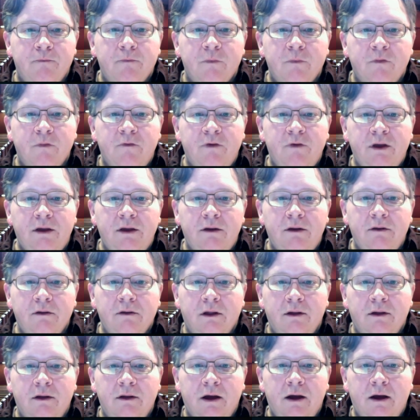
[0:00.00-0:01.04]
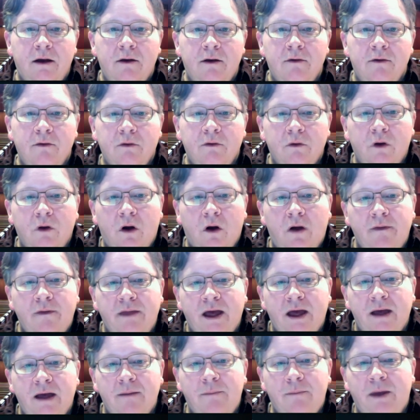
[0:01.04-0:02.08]
feed on
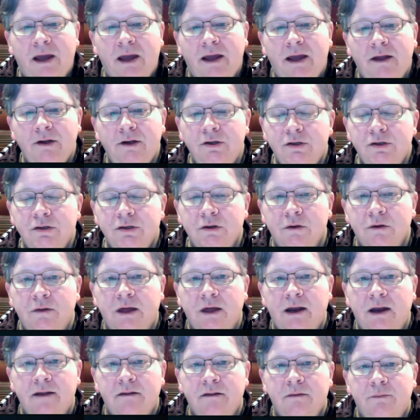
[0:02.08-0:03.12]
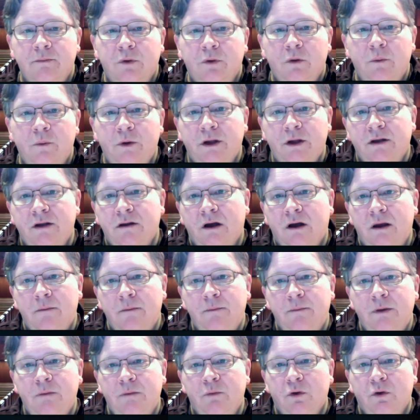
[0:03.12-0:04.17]
that page, so that at the appropriate time
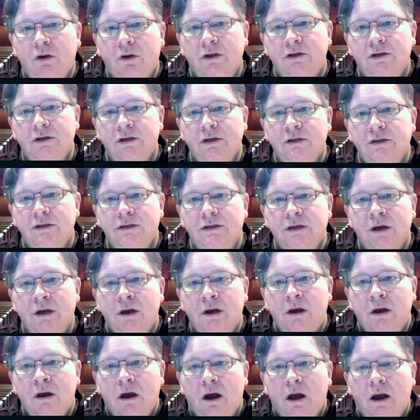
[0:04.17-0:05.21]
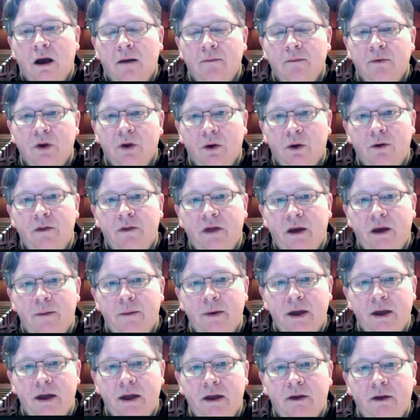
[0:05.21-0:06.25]
people could just go to that
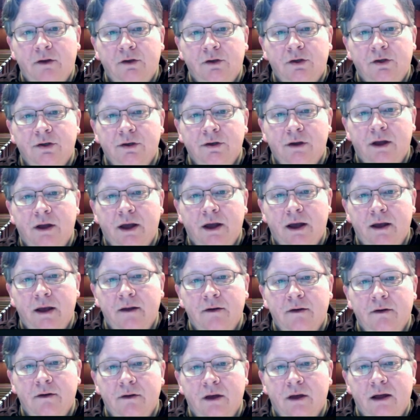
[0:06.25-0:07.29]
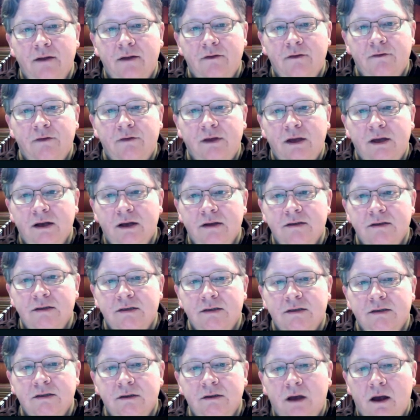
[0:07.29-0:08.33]
page and see
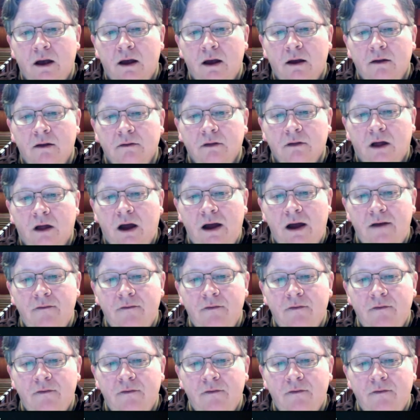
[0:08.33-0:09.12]
us live.